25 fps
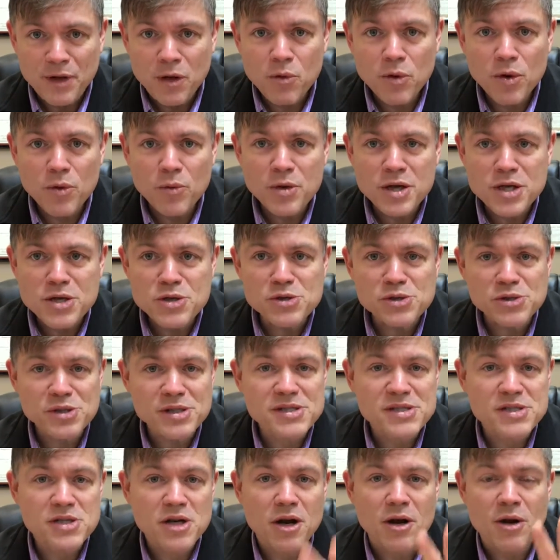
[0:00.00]
where we
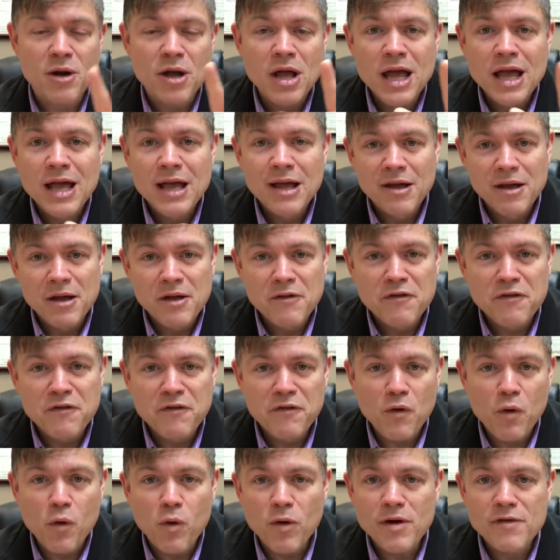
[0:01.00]
usually start
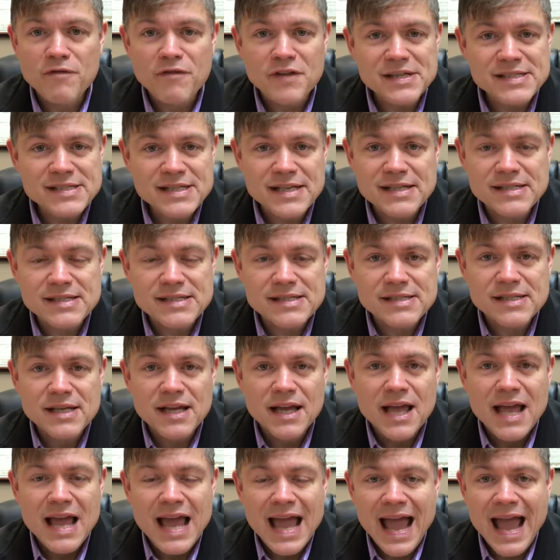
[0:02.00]
4 visits
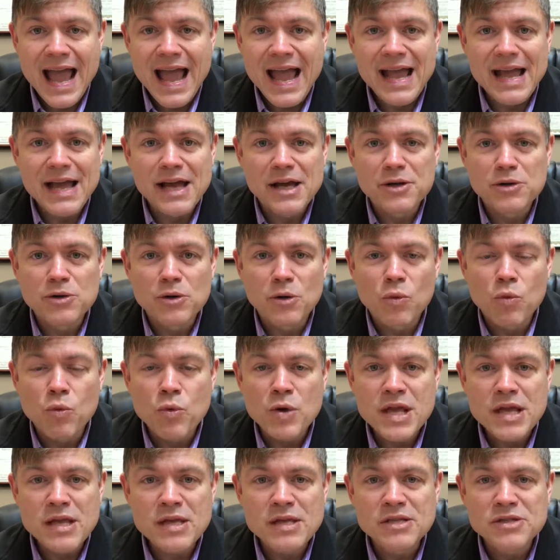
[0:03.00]
and
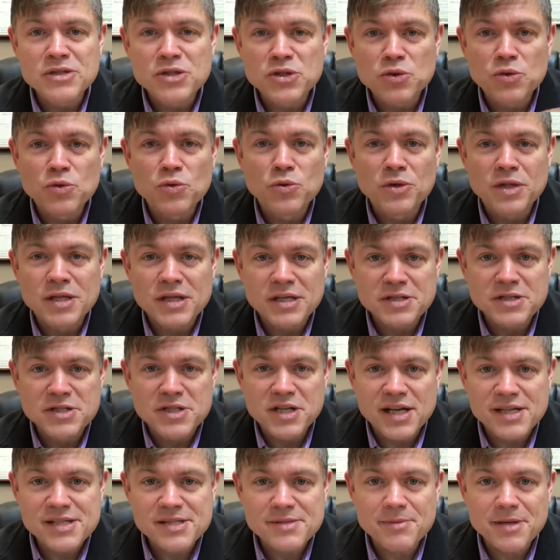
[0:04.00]
we do the
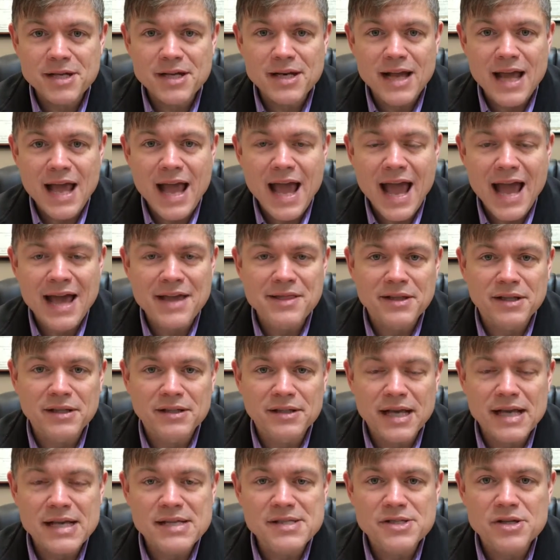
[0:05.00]
adjustment and the
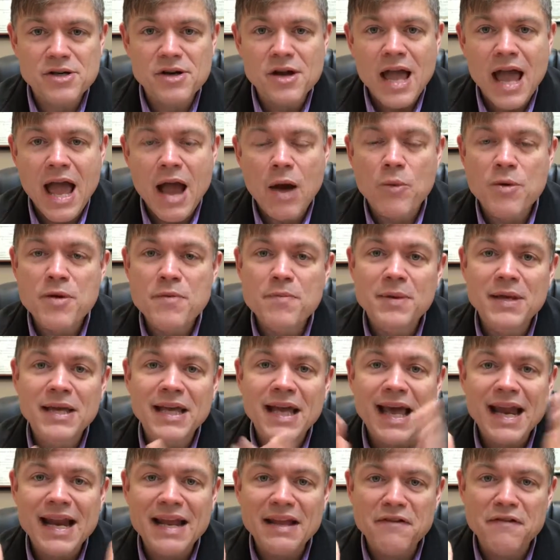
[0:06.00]
laser, and we've
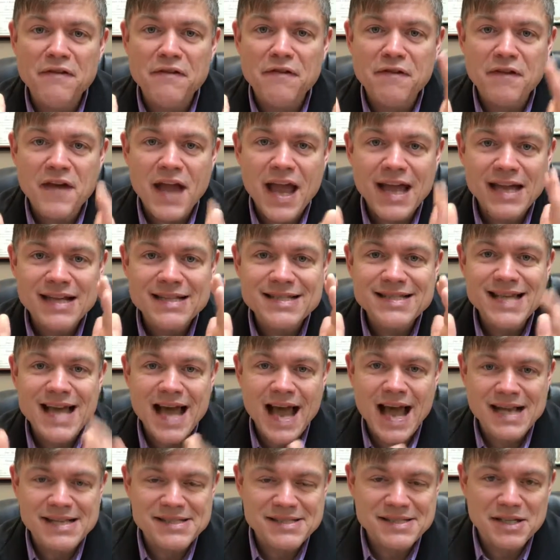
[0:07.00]
been getting
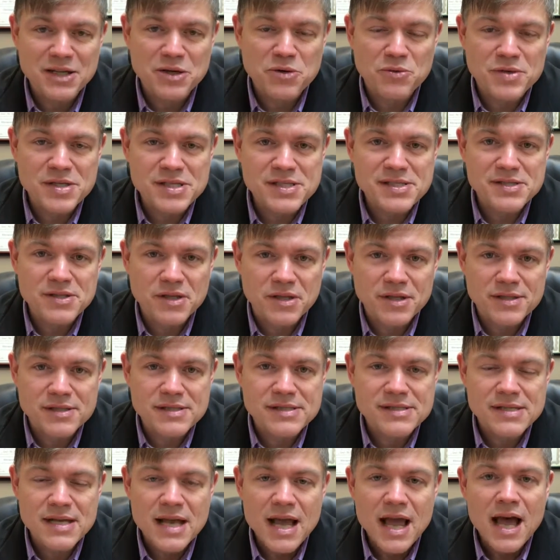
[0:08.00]
fantastic
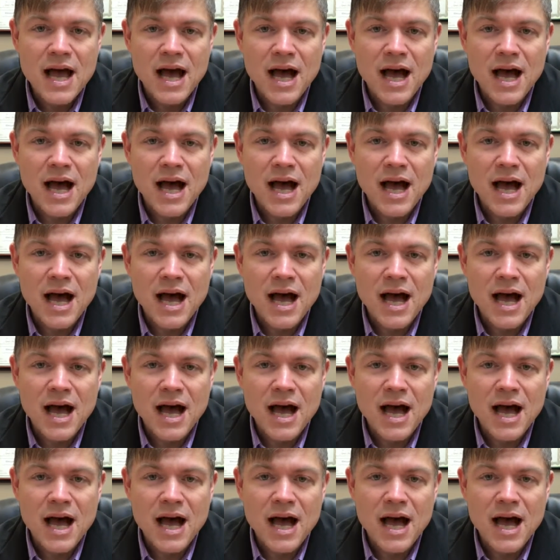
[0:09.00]
results.